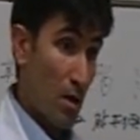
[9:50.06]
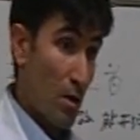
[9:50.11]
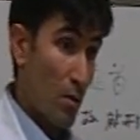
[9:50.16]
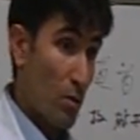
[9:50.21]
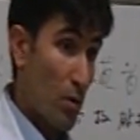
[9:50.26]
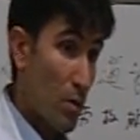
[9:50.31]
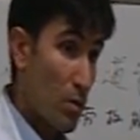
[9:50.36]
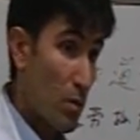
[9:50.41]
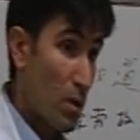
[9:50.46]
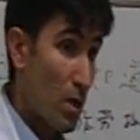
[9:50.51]

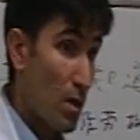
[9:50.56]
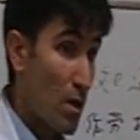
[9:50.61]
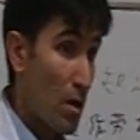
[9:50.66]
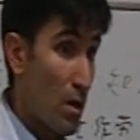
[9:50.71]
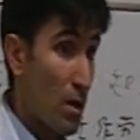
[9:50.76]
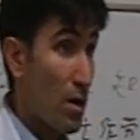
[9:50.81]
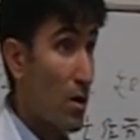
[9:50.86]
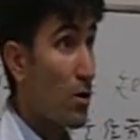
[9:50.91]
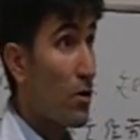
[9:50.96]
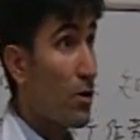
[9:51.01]
When we
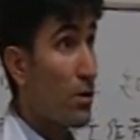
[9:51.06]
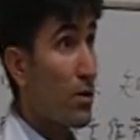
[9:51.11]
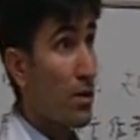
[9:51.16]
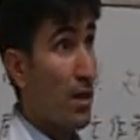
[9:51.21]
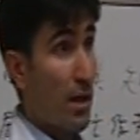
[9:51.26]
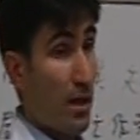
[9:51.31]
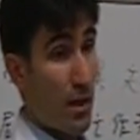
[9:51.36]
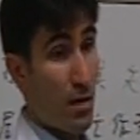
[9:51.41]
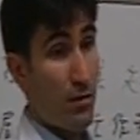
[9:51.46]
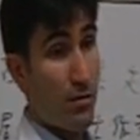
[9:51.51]
learn
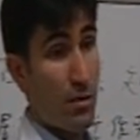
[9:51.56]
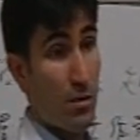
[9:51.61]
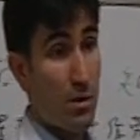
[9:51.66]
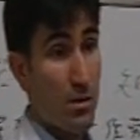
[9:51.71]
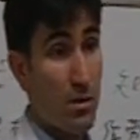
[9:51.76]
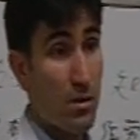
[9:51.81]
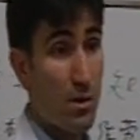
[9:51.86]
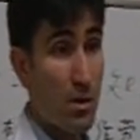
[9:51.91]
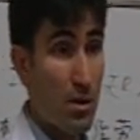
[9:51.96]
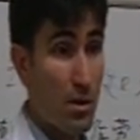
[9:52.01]
the heavens,